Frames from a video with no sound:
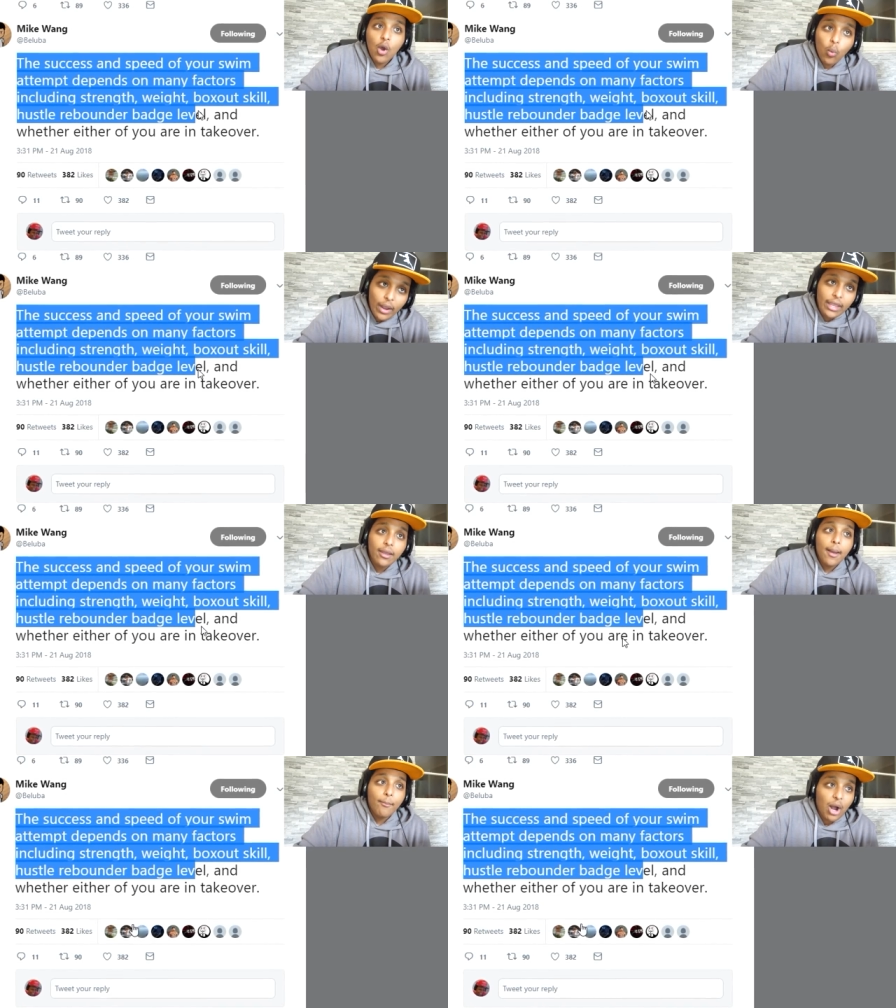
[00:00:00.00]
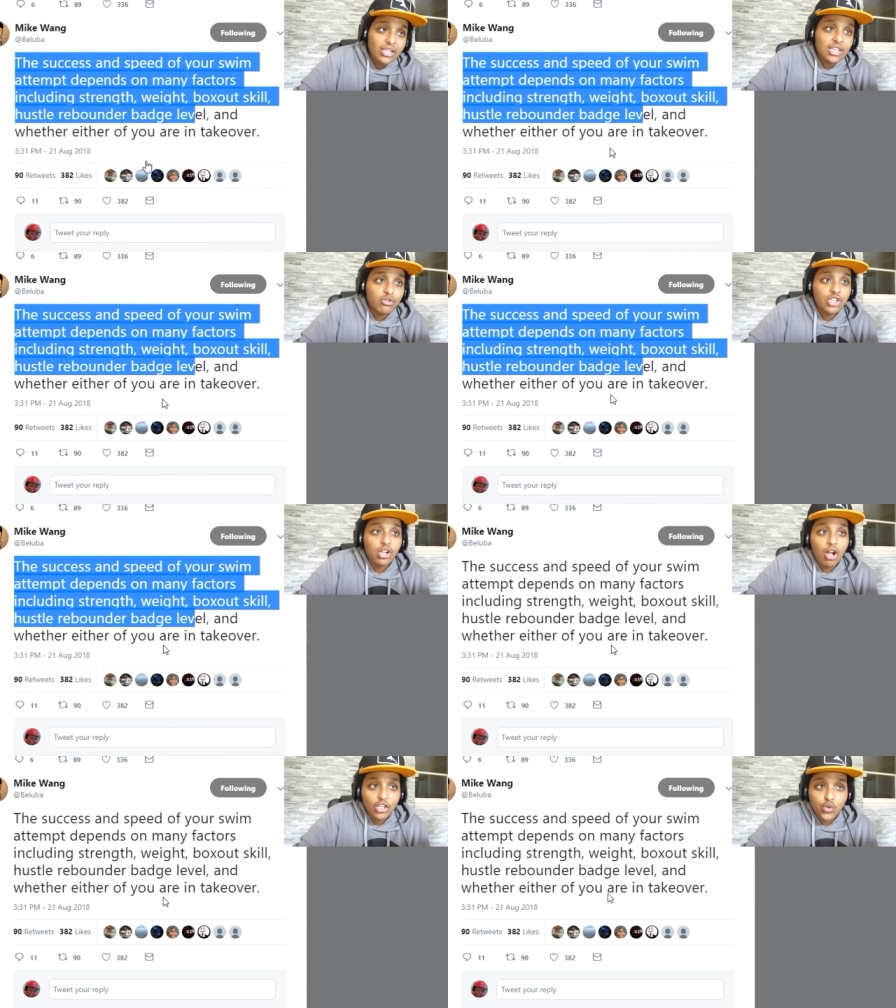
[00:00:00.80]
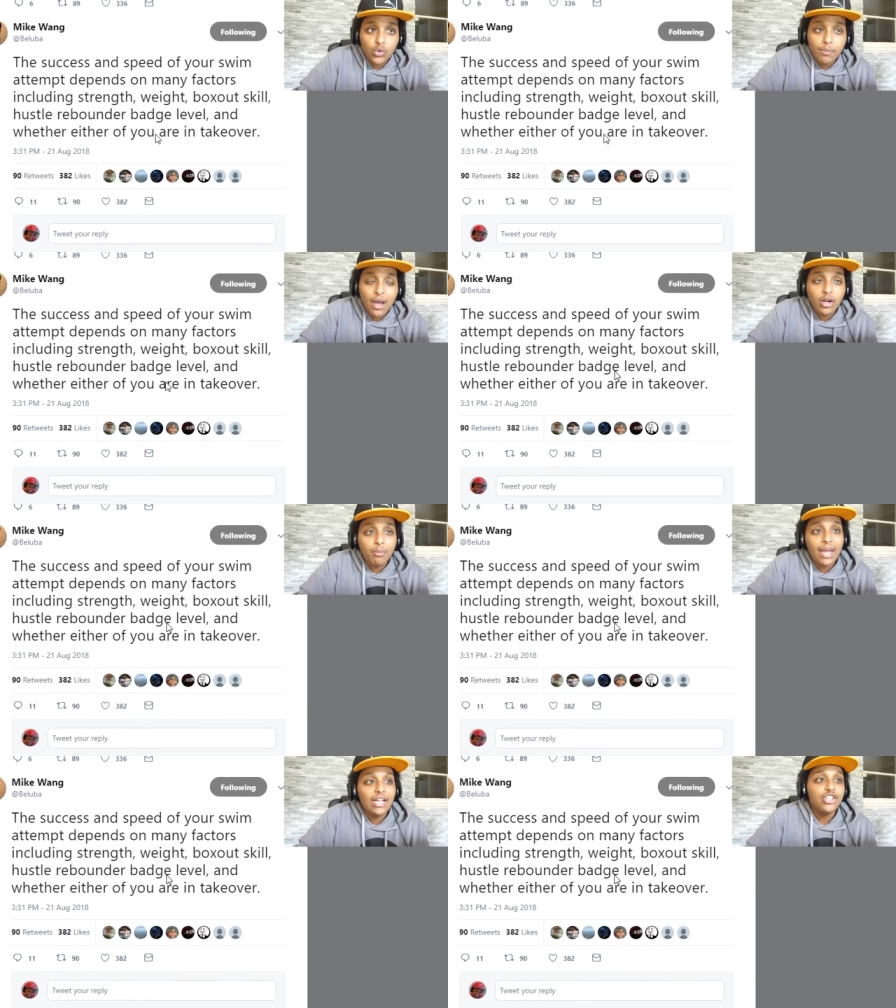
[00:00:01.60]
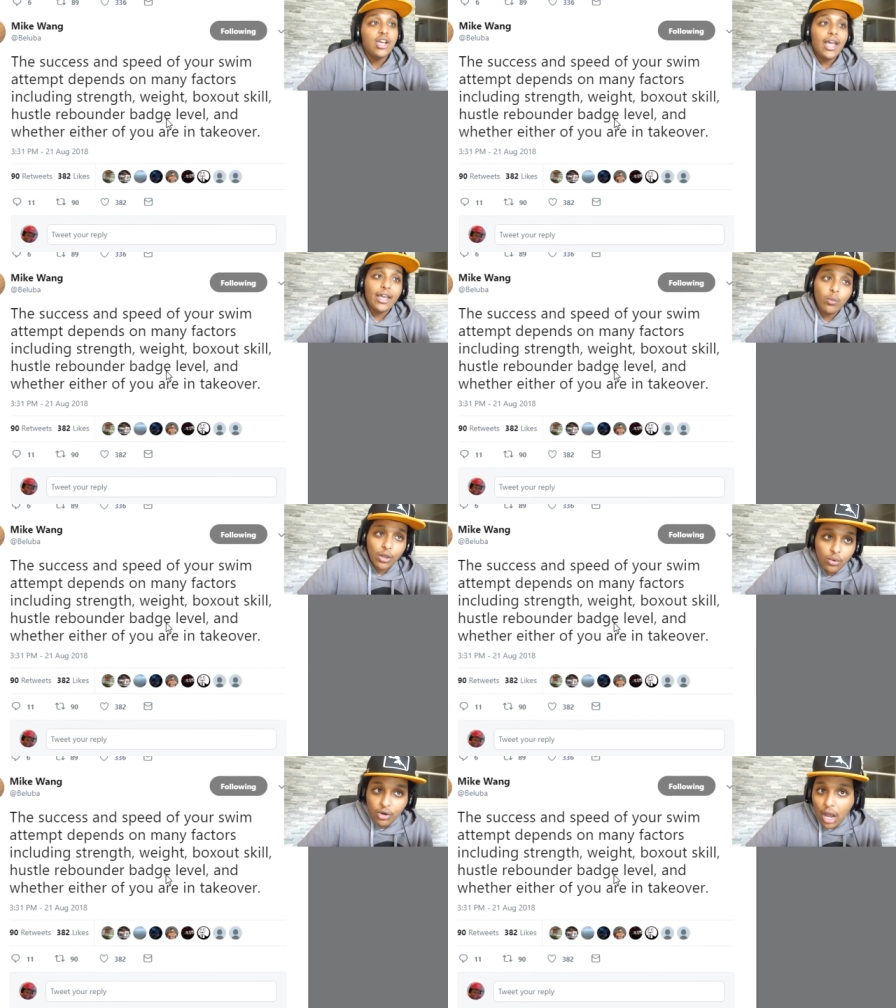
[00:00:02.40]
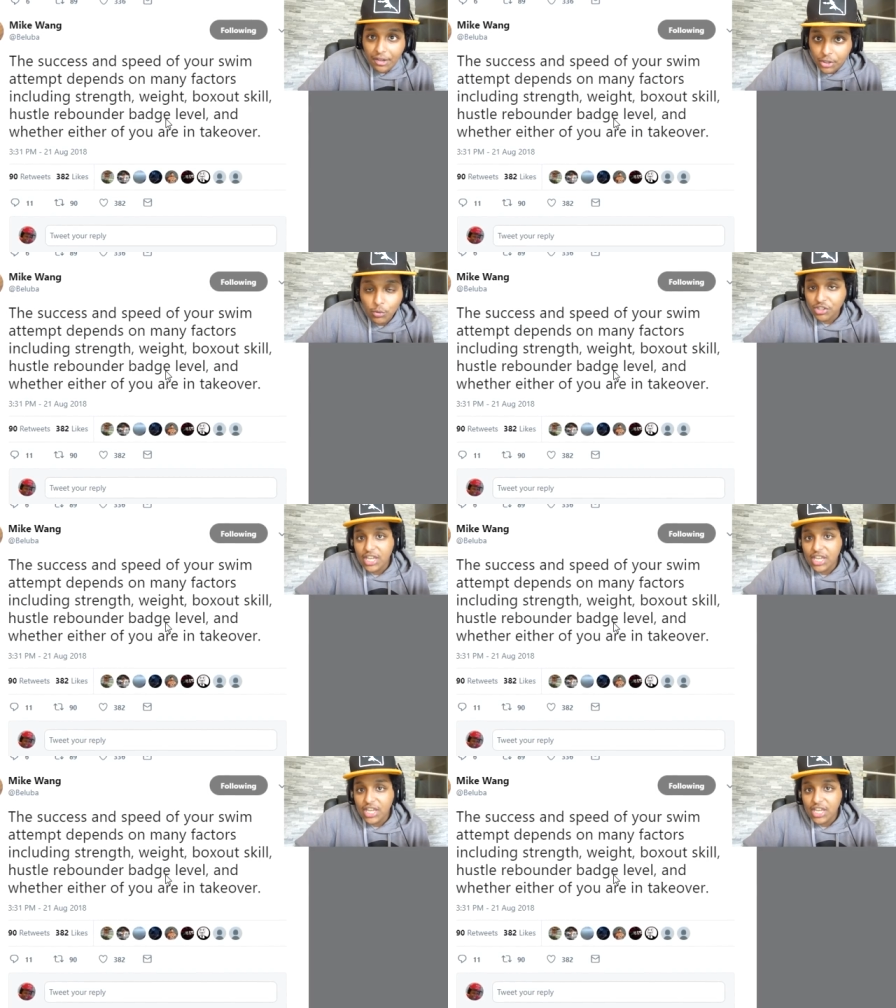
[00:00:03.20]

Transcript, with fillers: weight, box out skill, hustle rebounder badge, and whether or not you're in